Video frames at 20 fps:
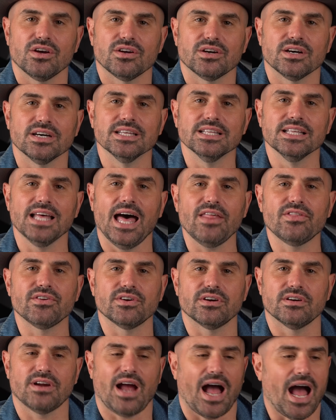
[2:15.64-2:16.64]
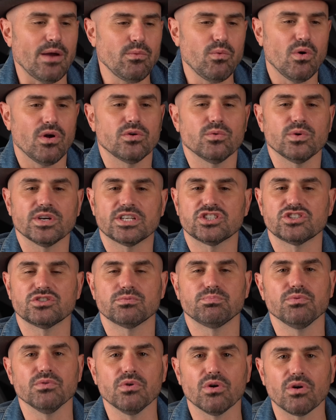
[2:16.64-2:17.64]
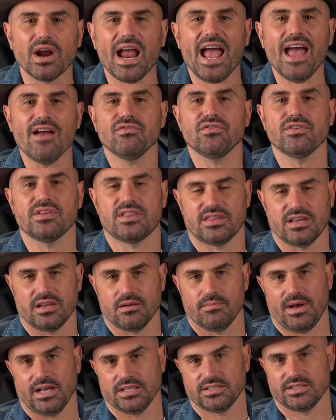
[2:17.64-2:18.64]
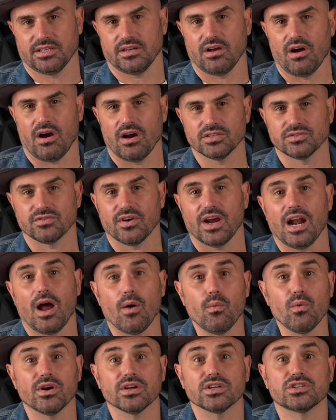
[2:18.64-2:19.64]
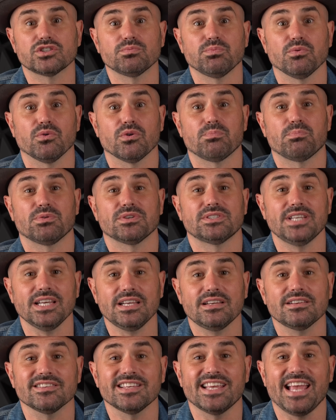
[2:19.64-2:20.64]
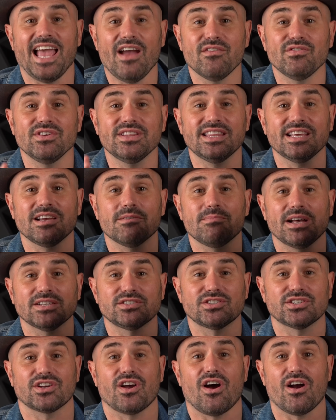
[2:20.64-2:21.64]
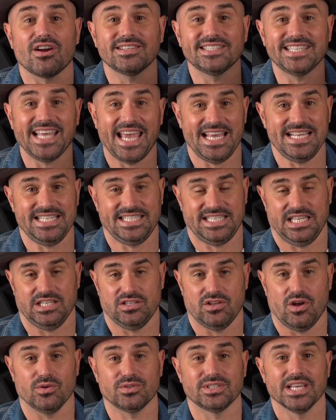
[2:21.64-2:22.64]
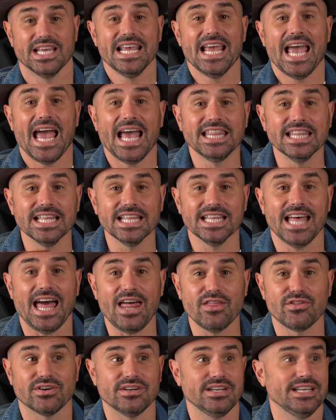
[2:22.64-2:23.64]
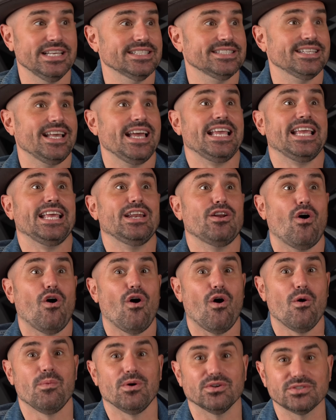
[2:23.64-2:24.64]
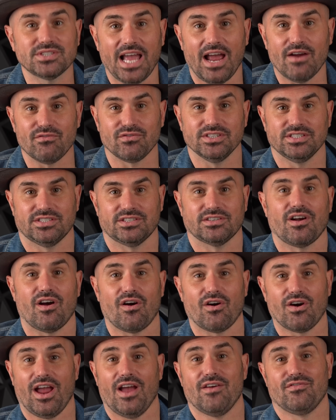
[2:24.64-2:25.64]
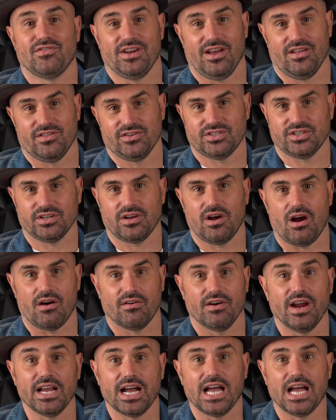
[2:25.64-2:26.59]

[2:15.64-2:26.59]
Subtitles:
Leather, I want to explore everything about cigars, right? I want to explore particularly everything about cigar tasting notes, and leather is like in almost every cigar or every other cigar, right?